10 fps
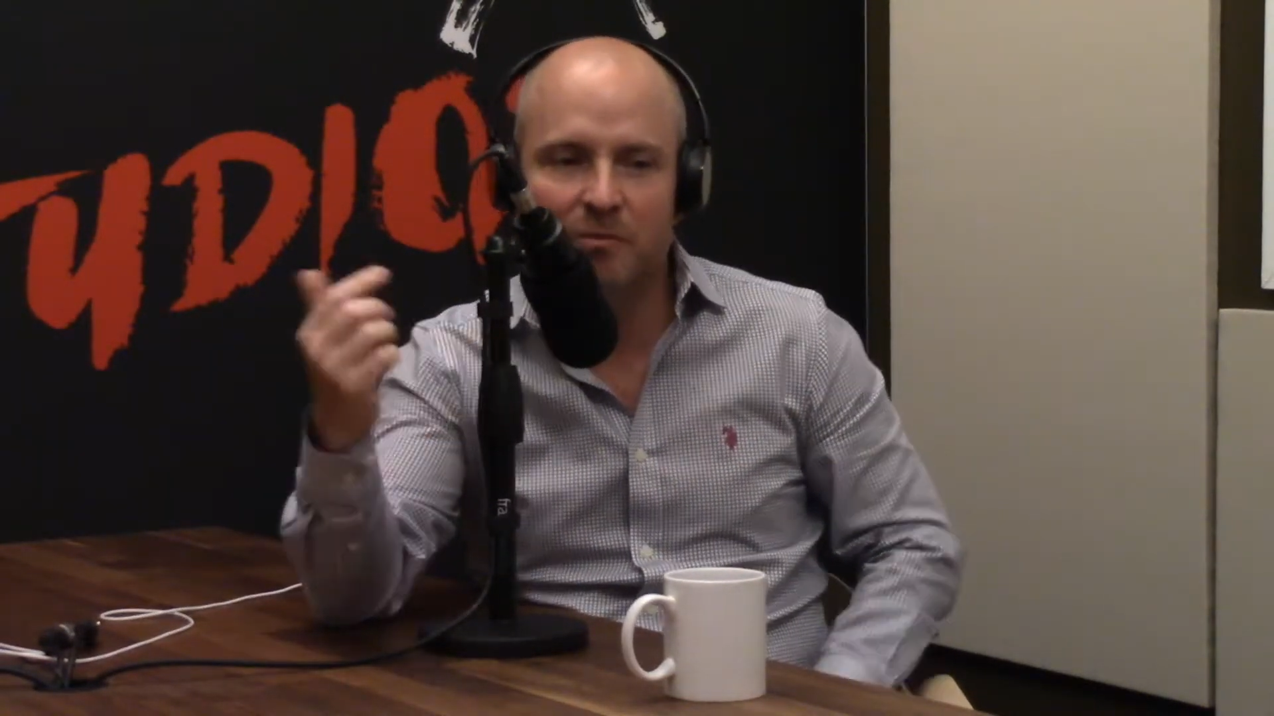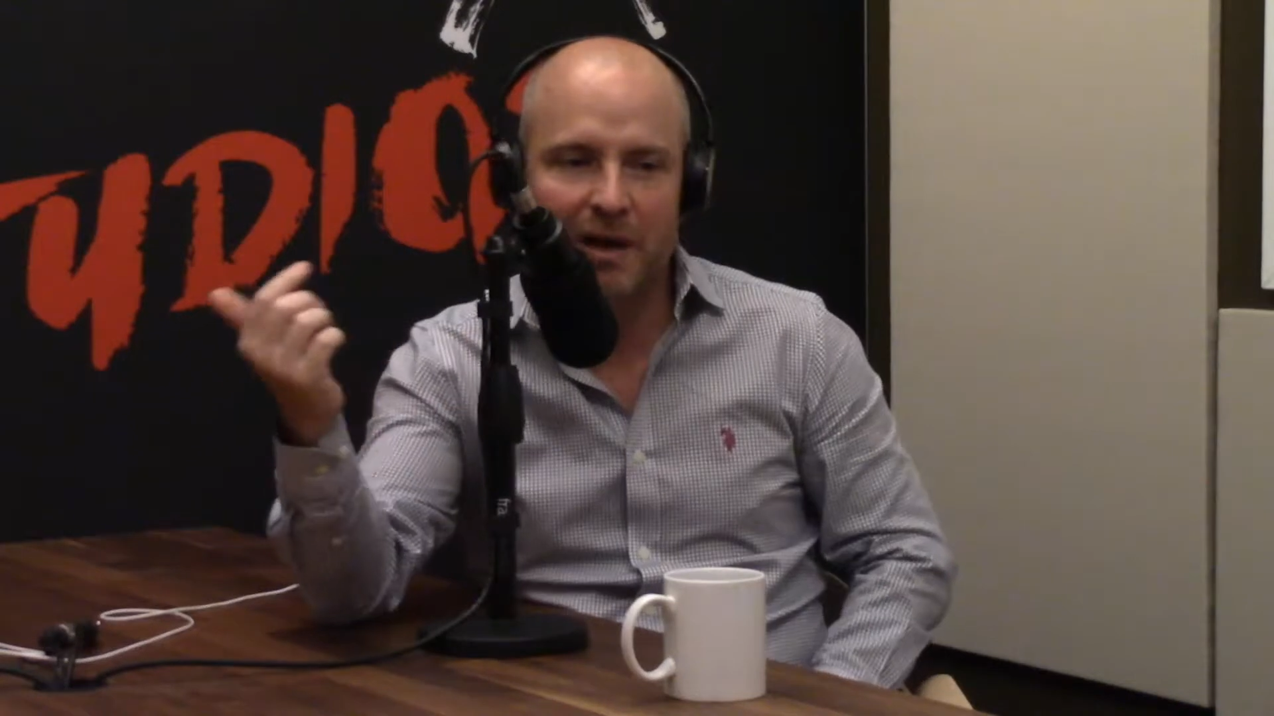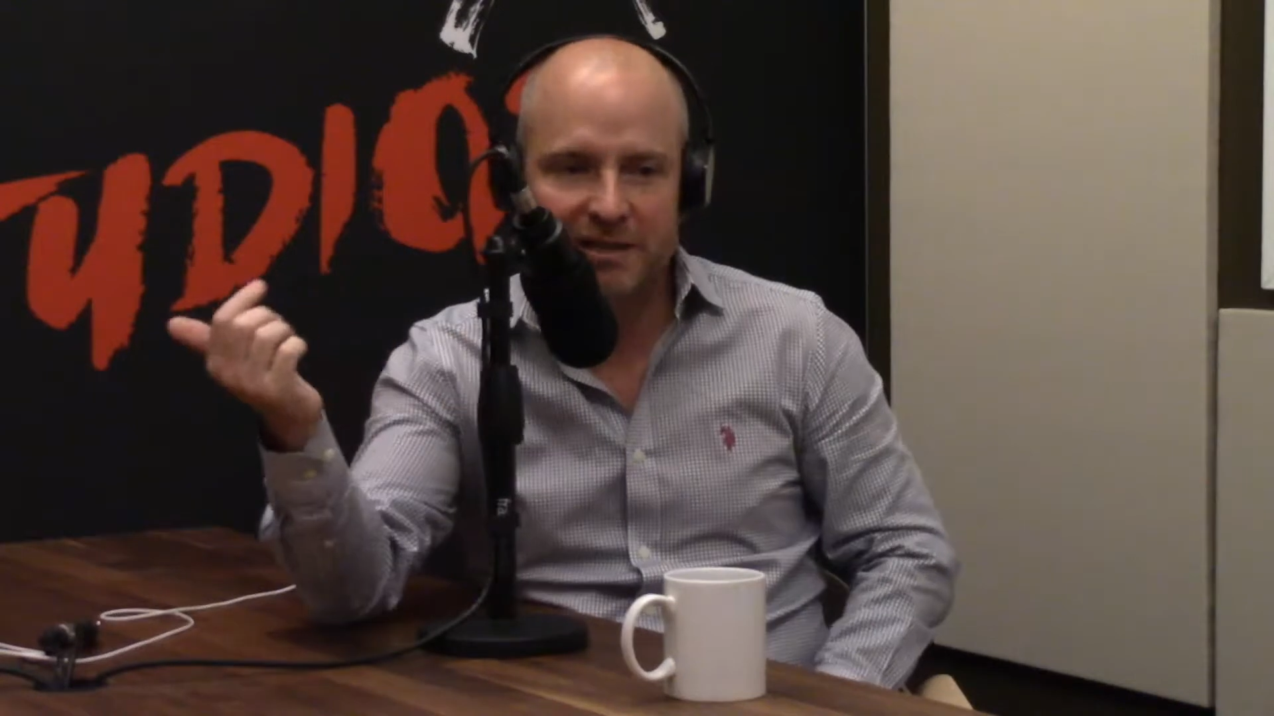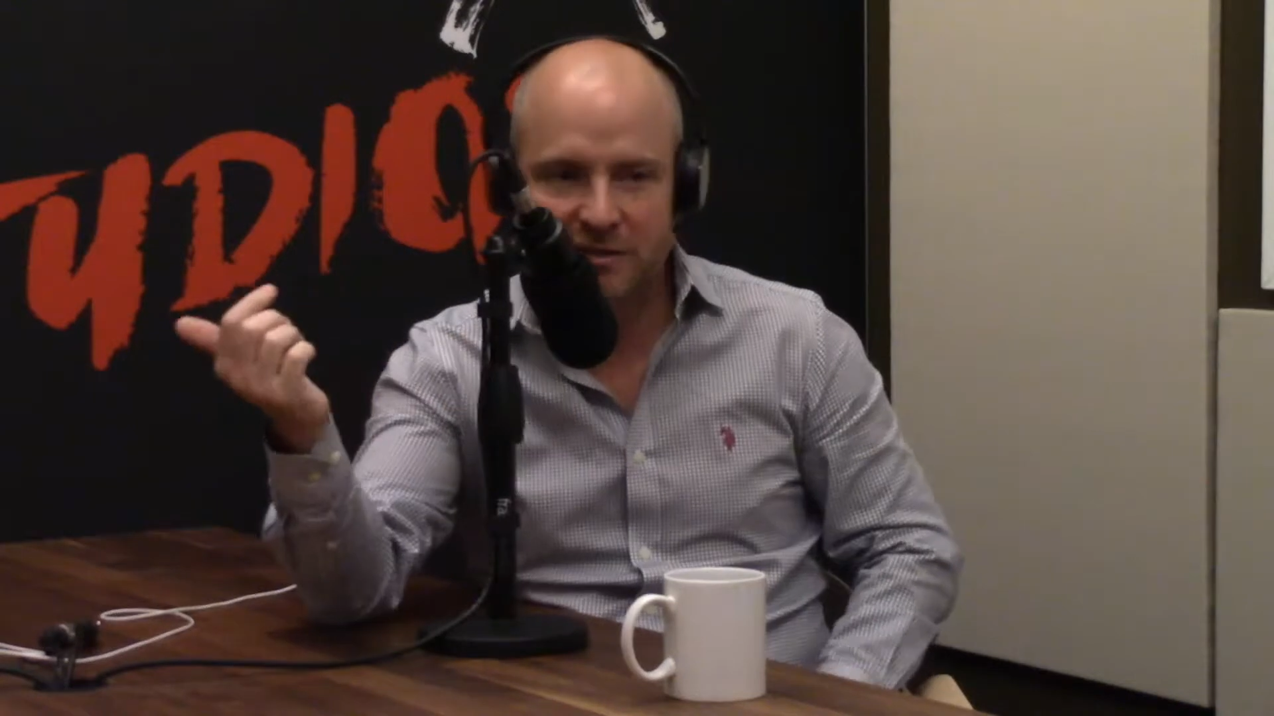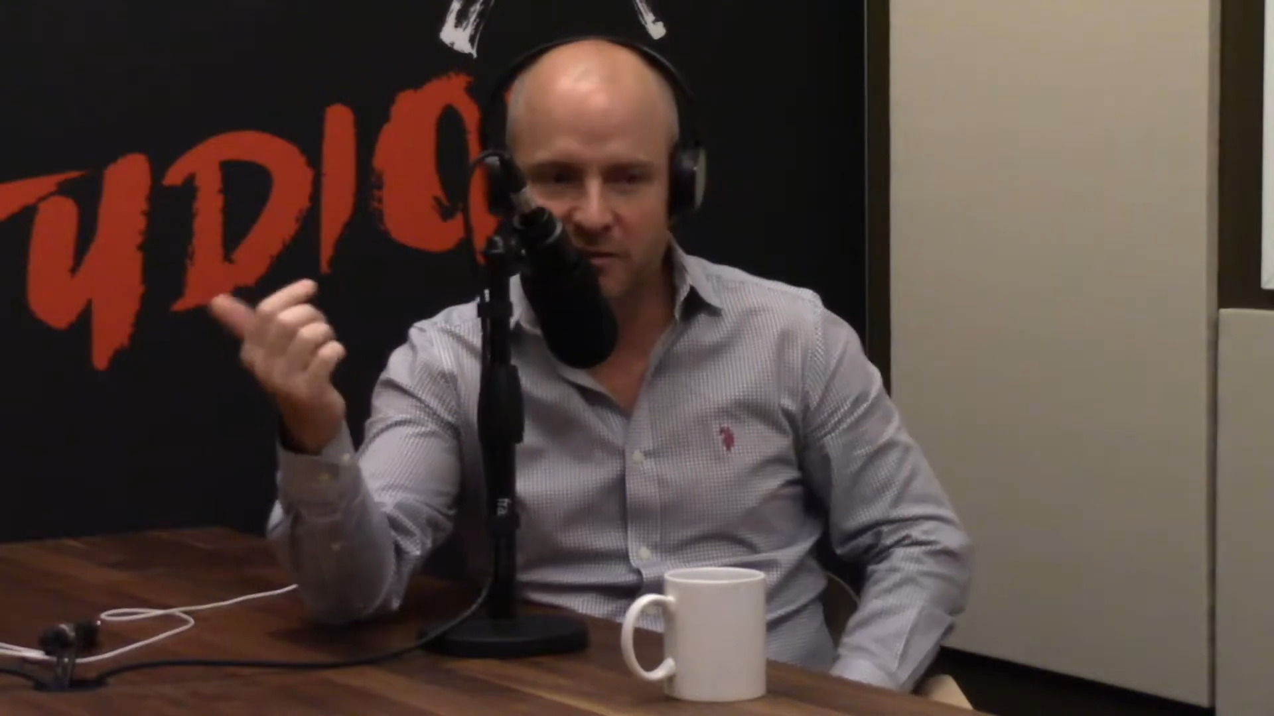
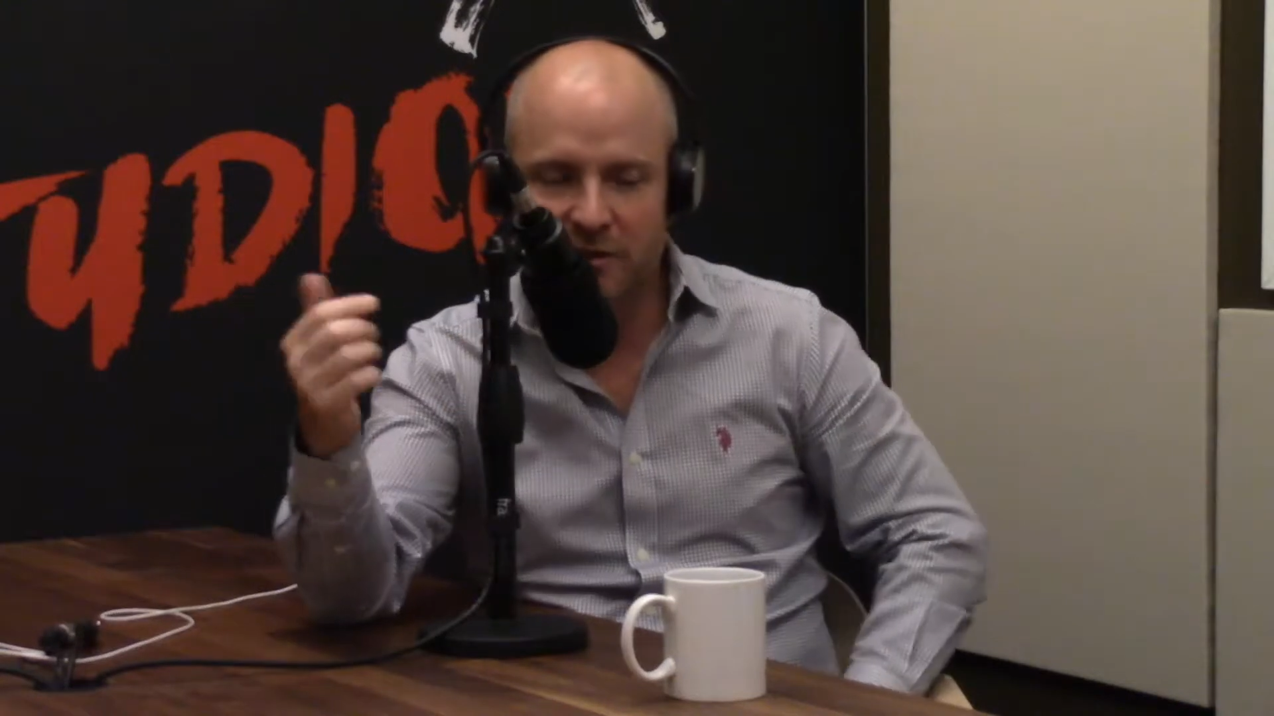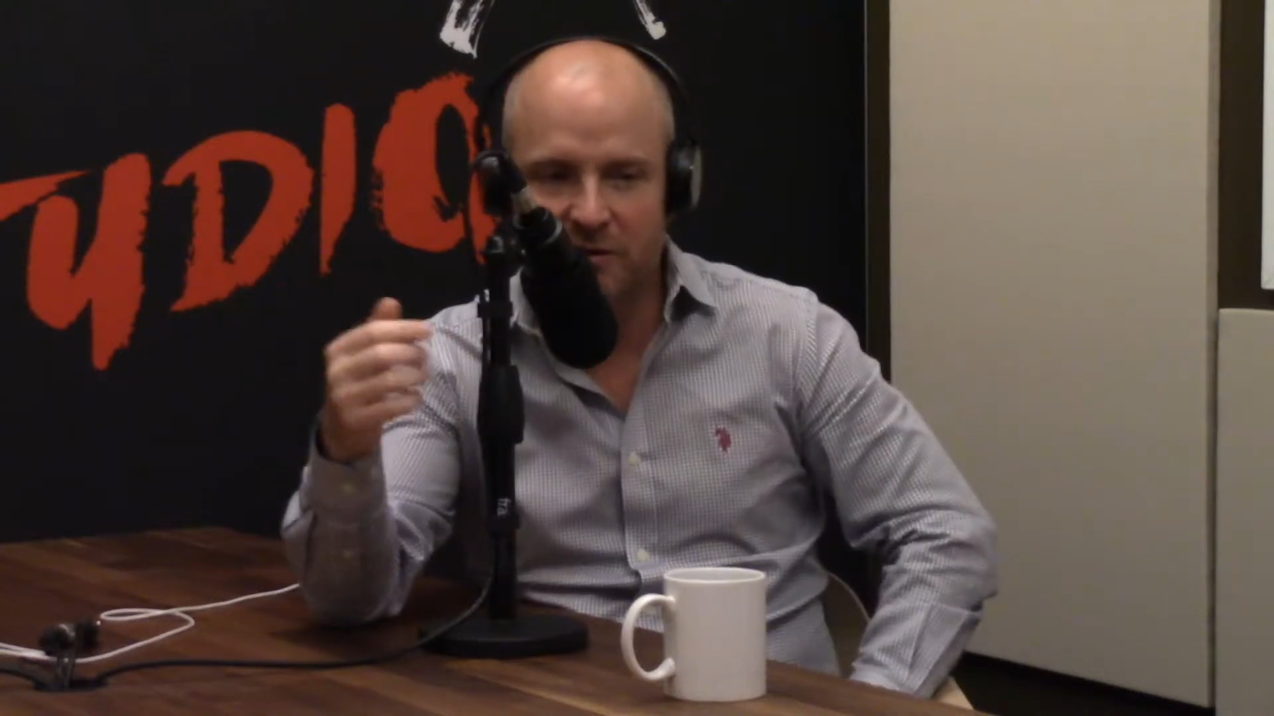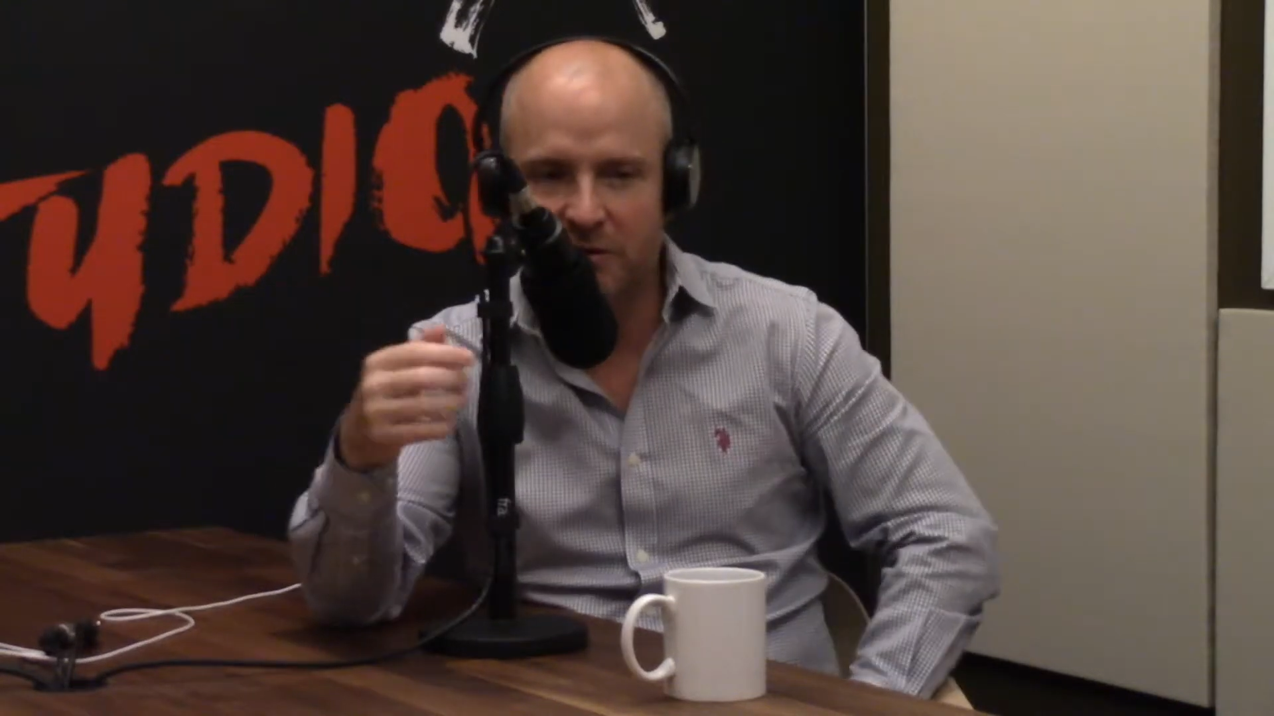bacterial